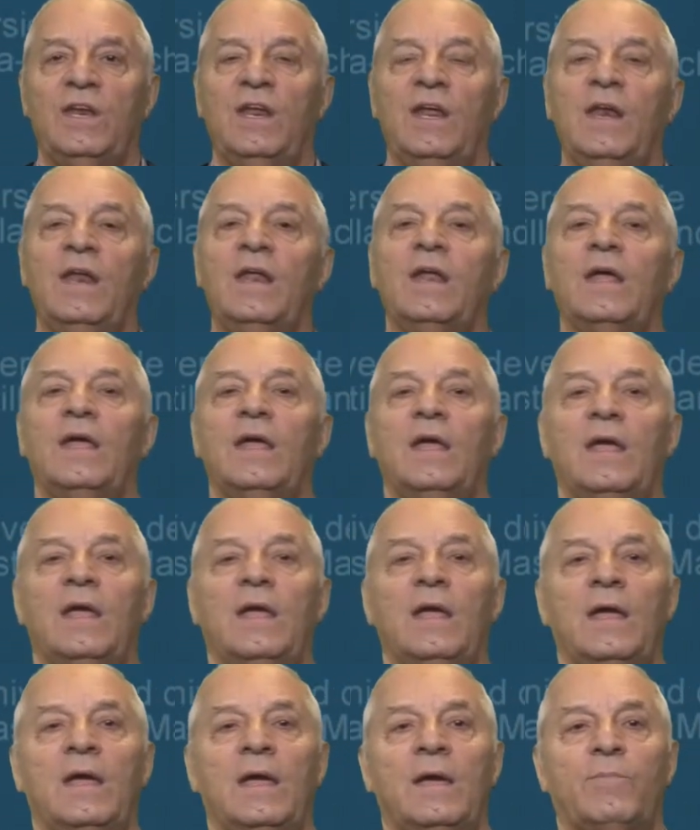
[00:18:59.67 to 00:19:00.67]
and cannot
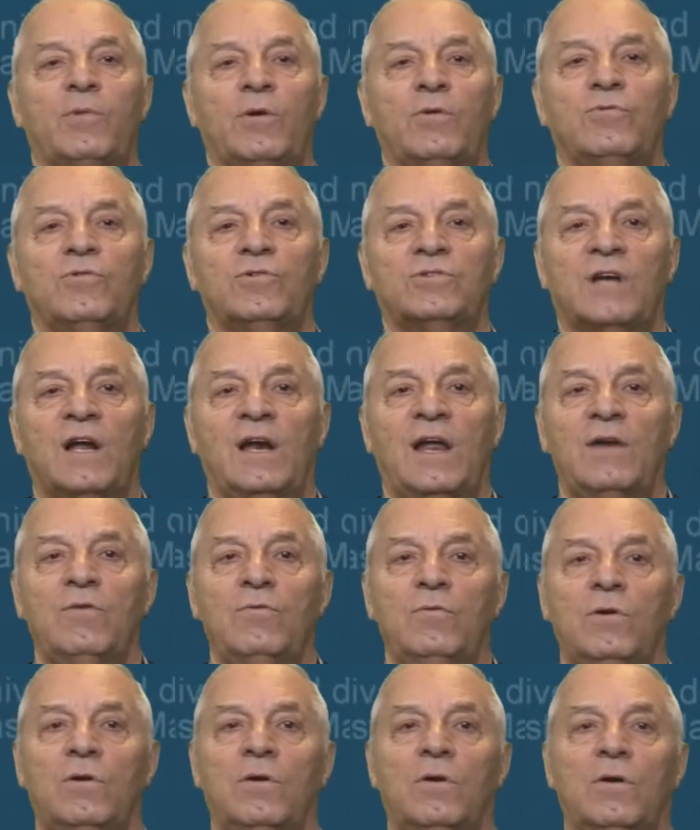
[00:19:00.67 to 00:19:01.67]
be used, what